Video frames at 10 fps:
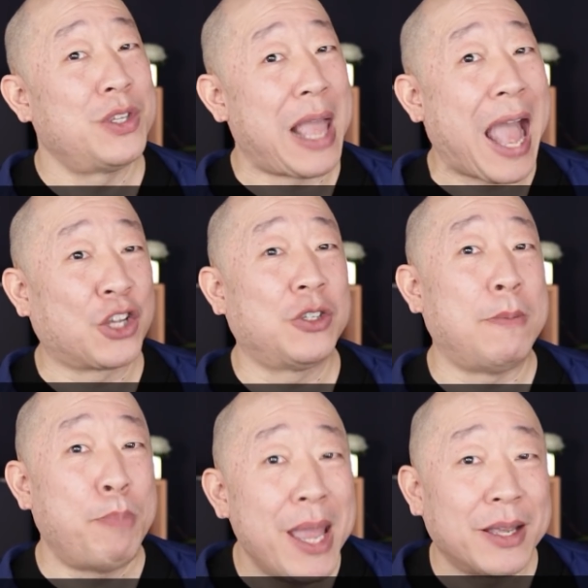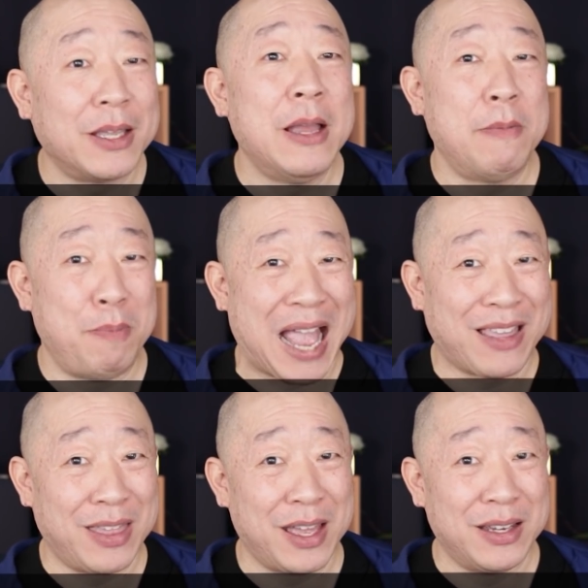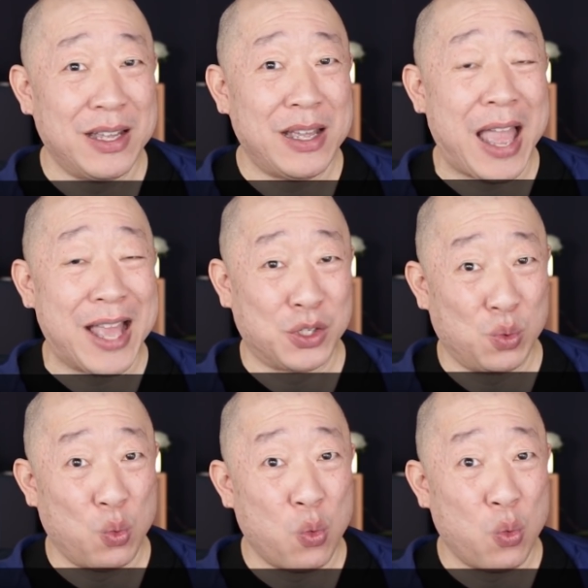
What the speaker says: was actually picked back then as